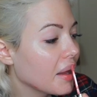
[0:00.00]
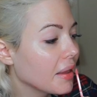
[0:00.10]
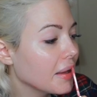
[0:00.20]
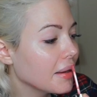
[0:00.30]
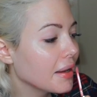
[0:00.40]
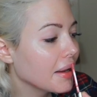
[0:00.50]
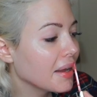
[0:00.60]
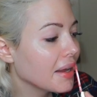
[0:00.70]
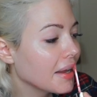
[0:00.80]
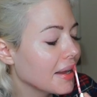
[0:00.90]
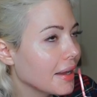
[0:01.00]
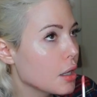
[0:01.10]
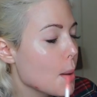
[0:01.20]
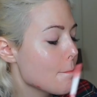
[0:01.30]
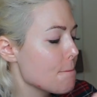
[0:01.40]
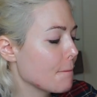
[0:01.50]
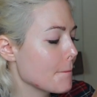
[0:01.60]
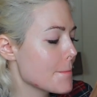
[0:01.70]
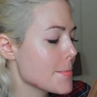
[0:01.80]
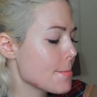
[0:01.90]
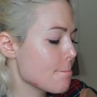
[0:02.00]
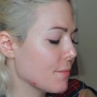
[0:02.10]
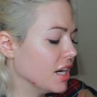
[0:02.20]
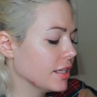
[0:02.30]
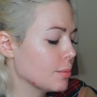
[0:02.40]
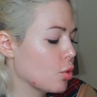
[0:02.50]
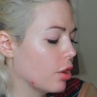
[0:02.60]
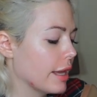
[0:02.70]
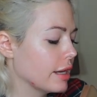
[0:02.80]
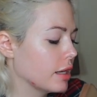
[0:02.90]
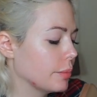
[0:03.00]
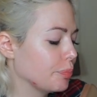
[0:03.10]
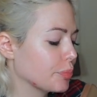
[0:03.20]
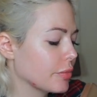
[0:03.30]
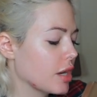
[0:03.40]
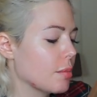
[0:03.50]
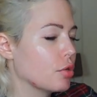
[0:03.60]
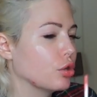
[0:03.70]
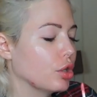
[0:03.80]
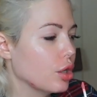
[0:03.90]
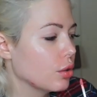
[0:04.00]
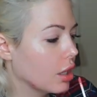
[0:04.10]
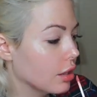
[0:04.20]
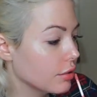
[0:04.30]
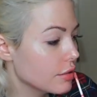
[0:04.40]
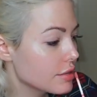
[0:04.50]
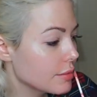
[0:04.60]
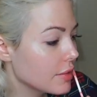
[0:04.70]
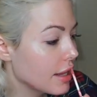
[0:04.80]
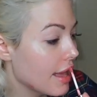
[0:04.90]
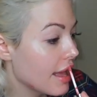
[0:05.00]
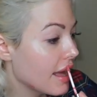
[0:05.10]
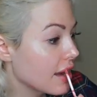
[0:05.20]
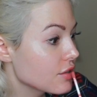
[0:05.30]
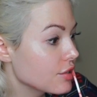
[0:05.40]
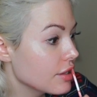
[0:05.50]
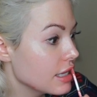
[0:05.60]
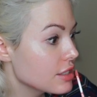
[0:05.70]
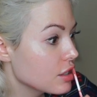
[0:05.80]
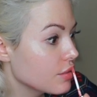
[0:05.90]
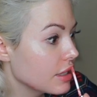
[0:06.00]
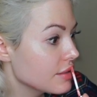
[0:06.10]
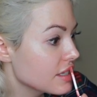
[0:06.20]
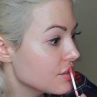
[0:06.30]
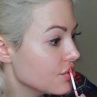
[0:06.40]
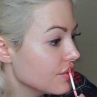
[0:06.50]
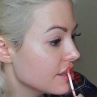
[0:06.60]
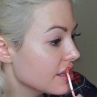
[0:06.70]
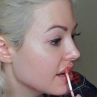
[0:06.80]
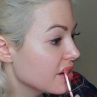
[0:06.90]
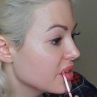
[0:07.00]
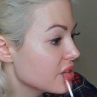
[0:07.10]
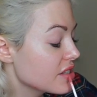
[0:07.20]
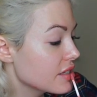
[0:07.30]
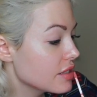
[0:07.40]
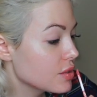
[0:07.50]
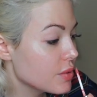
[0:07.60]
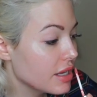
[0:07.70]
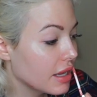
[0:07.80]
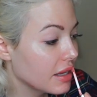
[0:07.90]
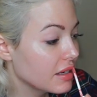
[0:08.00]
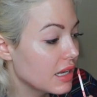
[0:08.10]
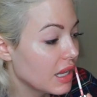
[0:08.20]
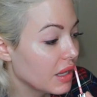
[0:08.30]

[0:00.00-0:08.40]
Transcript: Like a uh, like more like um like a merlot color or something actually so when i was at julie's house this weekend